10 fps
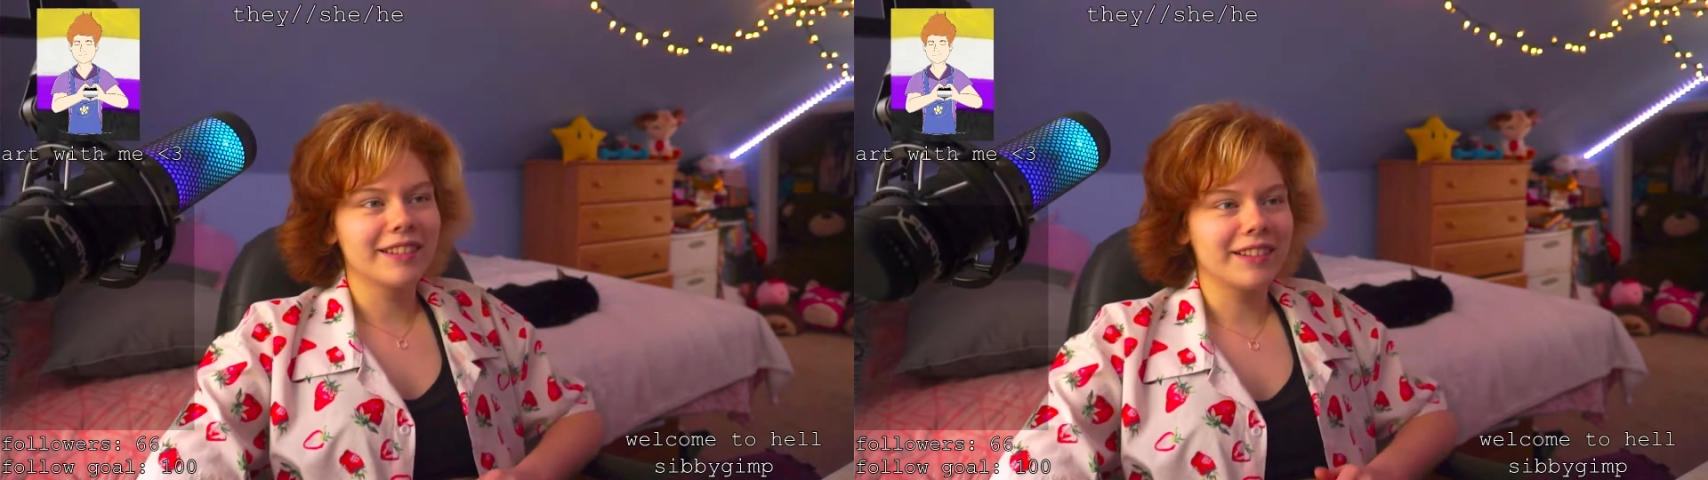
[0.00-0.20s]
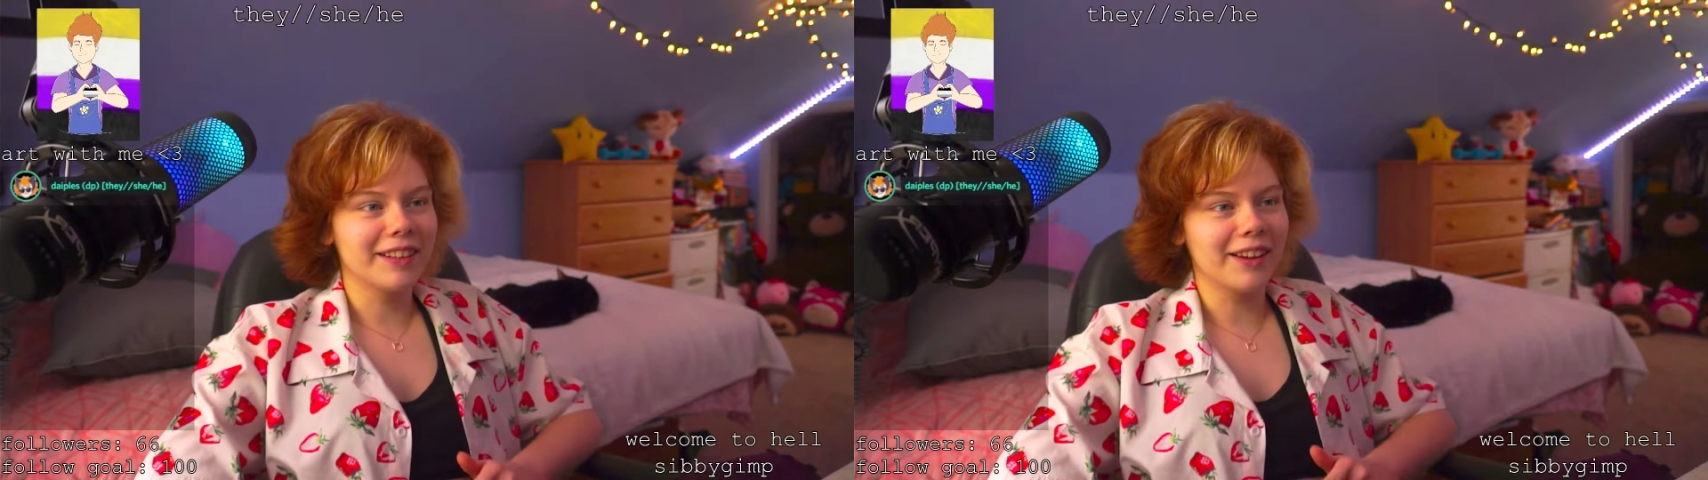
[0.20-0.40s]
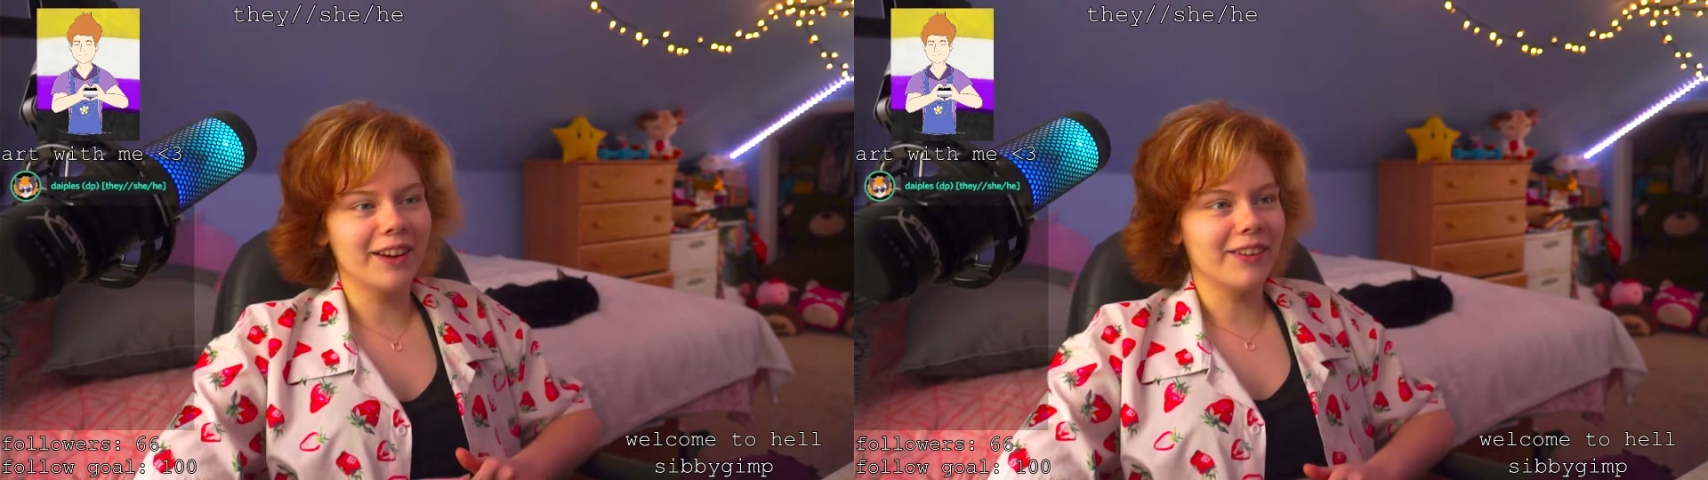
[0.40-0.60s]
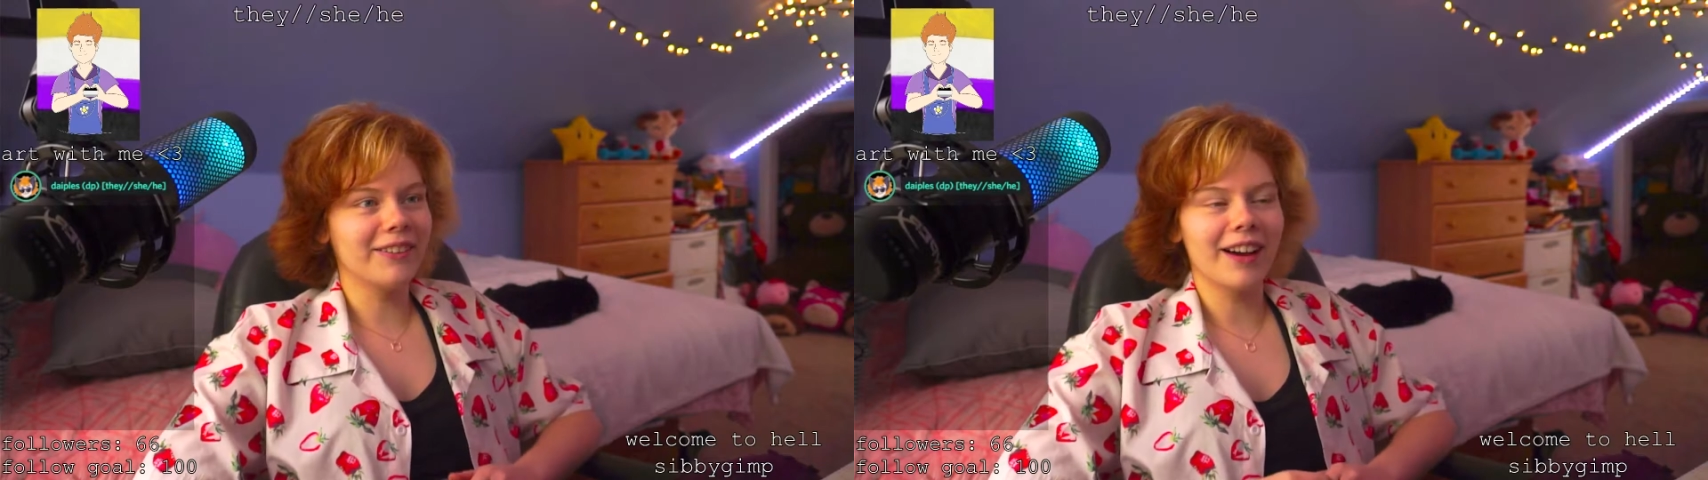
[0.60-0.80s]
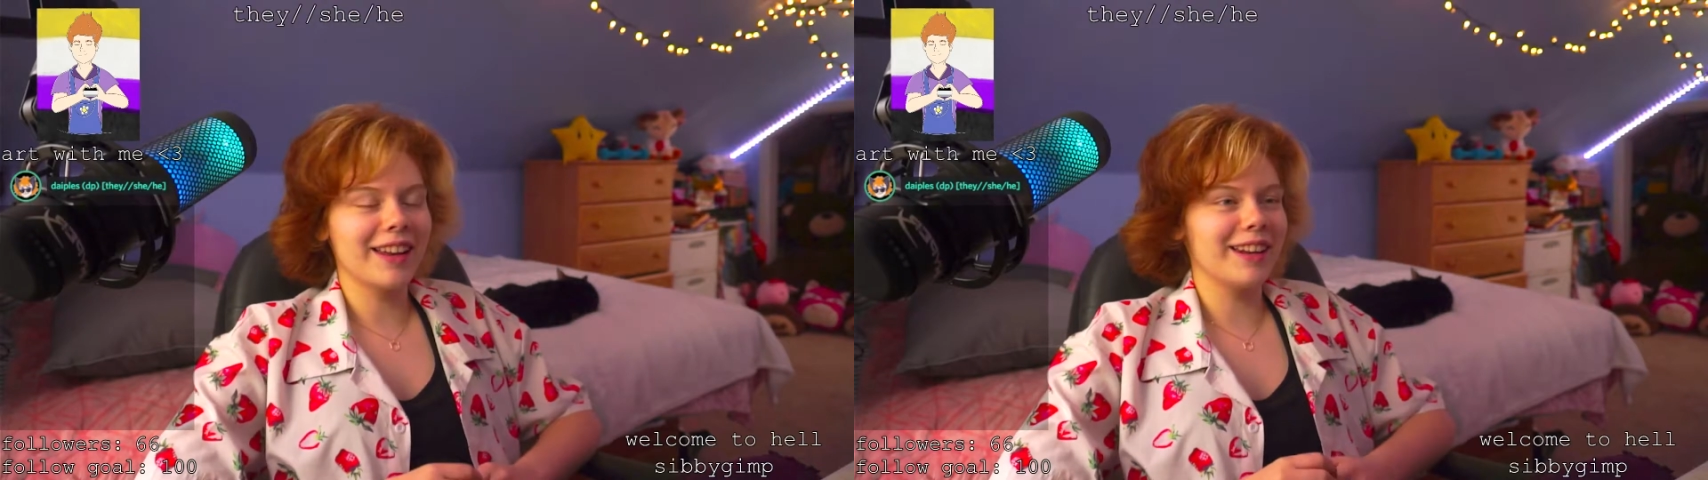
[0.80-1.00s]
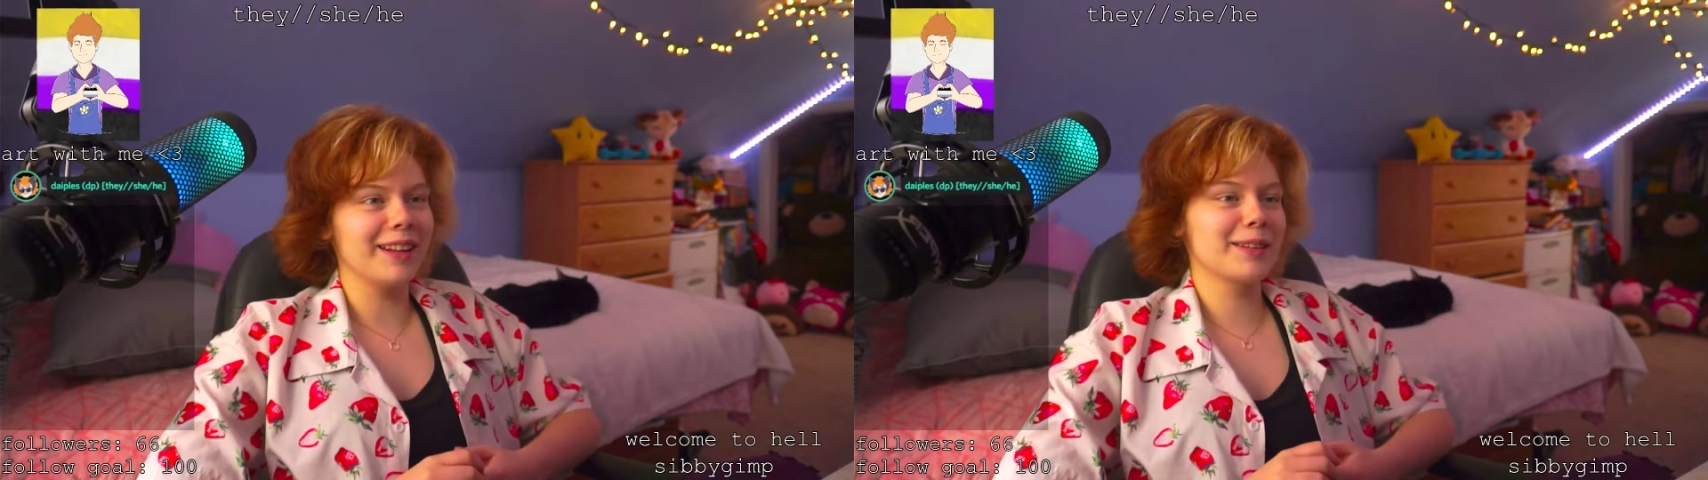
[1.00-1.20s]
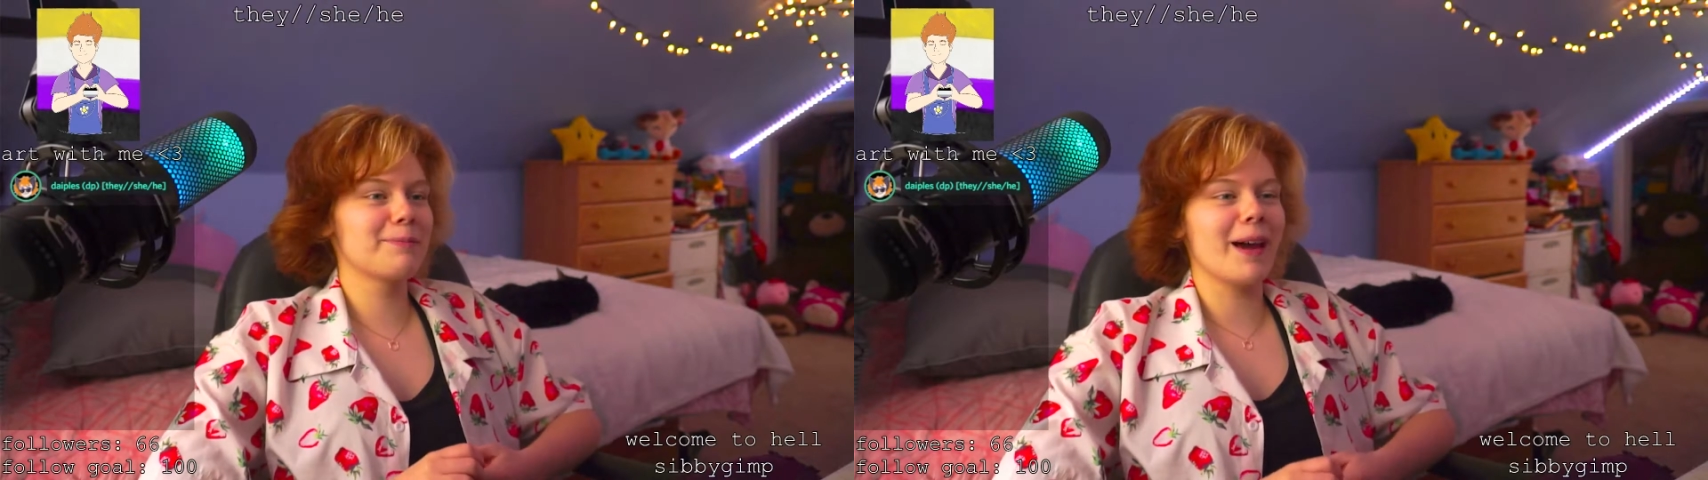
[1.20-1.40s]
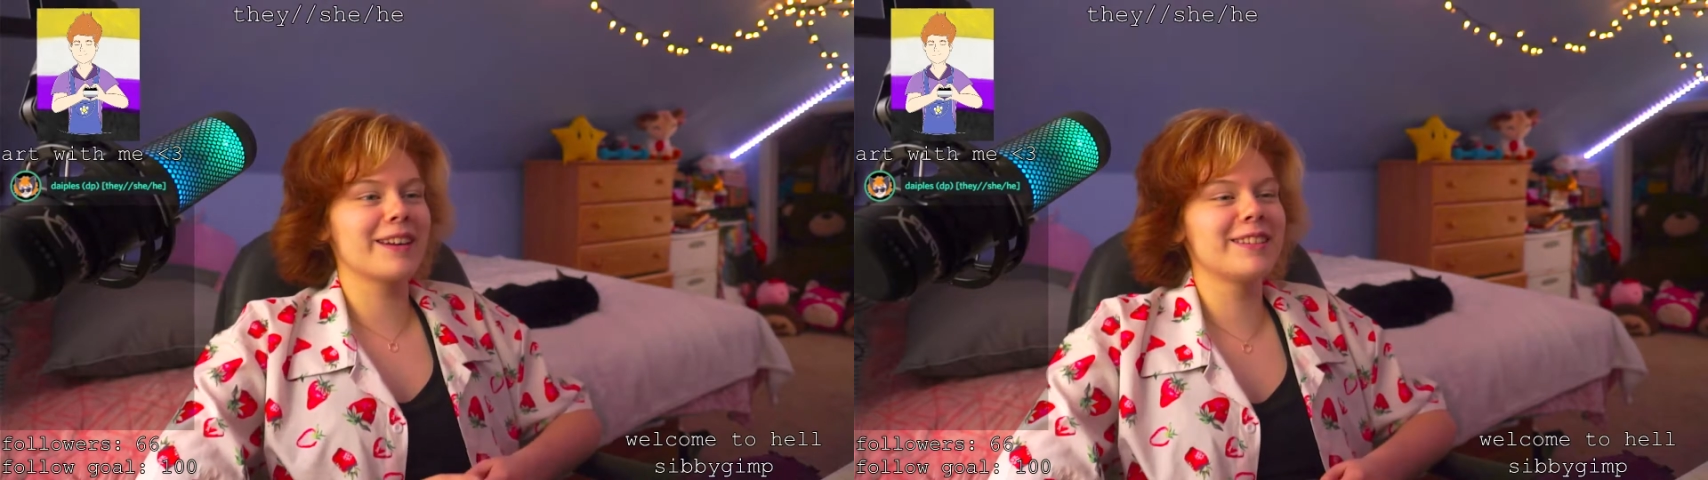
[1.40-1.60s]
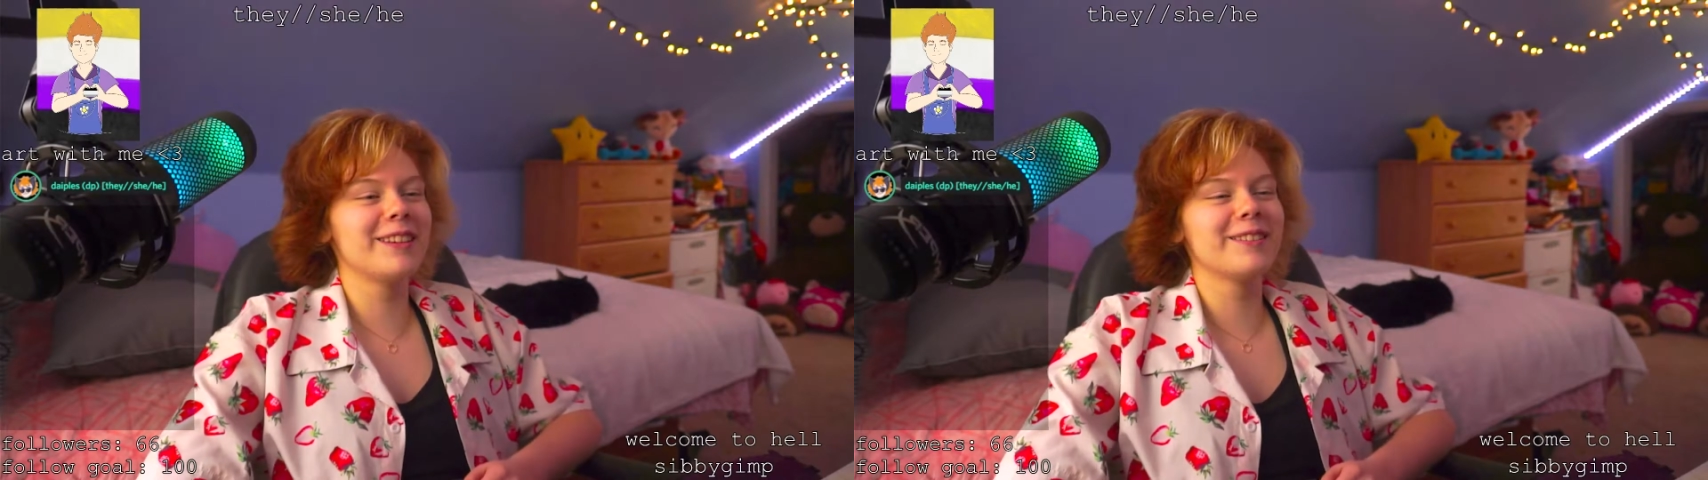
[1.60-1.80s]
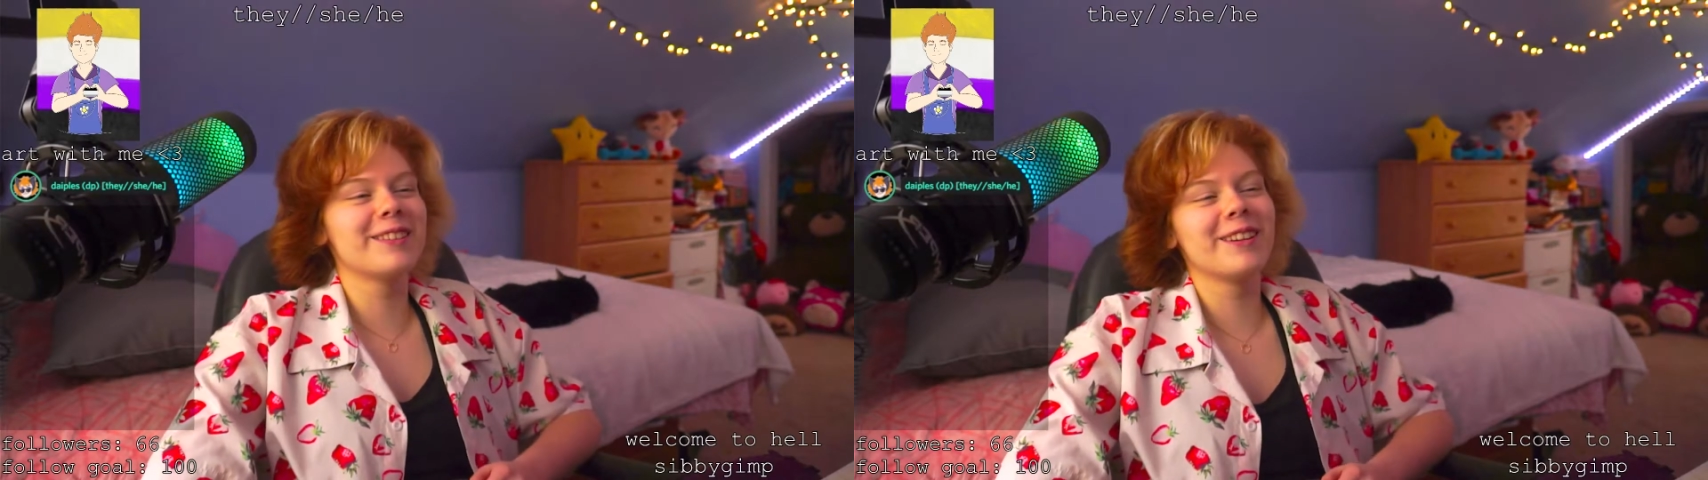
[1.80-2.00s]
No, I didn't expect
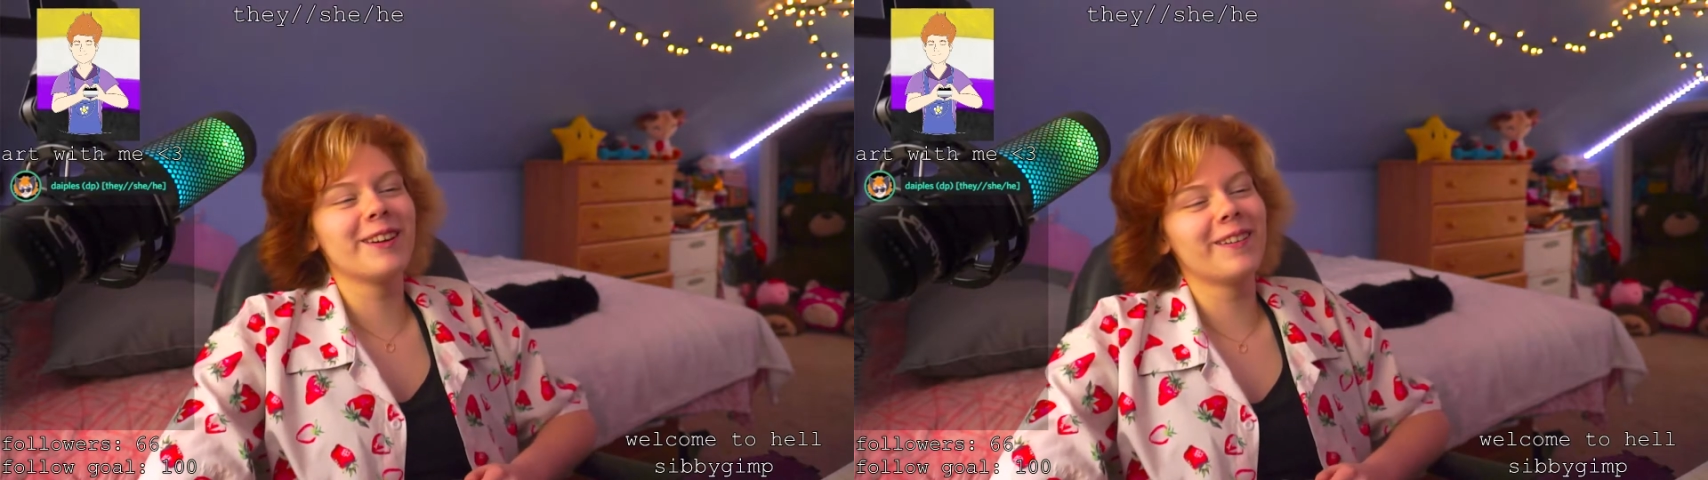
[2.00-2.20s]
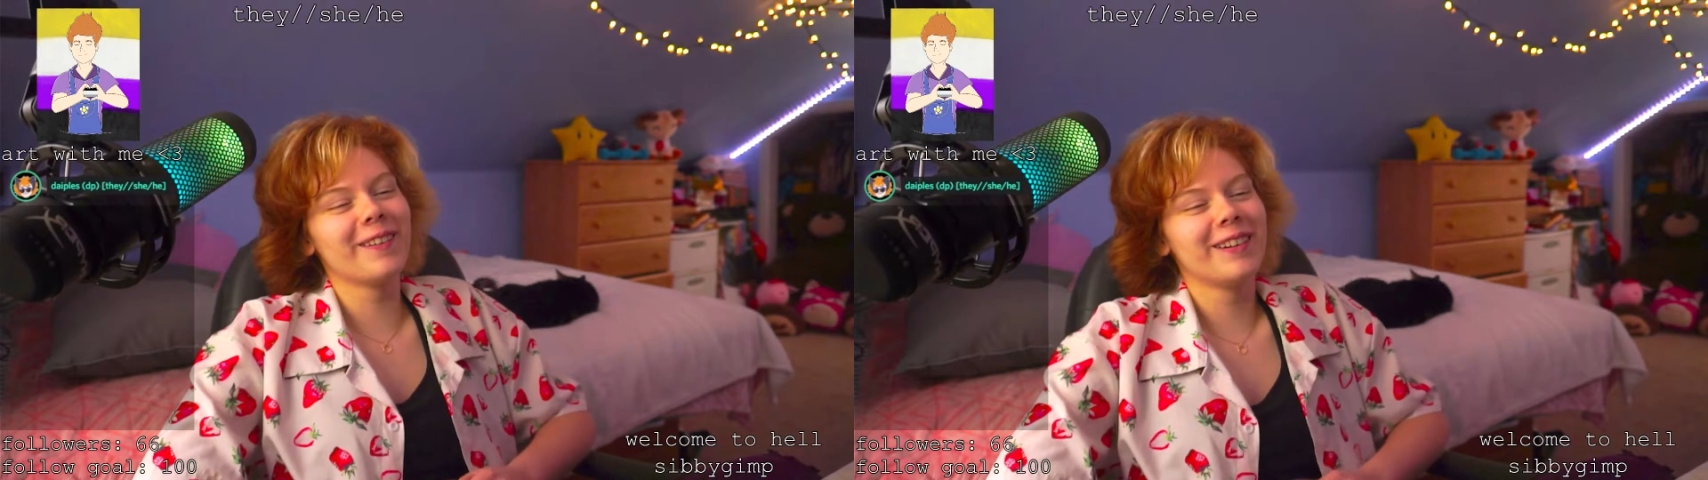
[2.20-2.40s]
you to.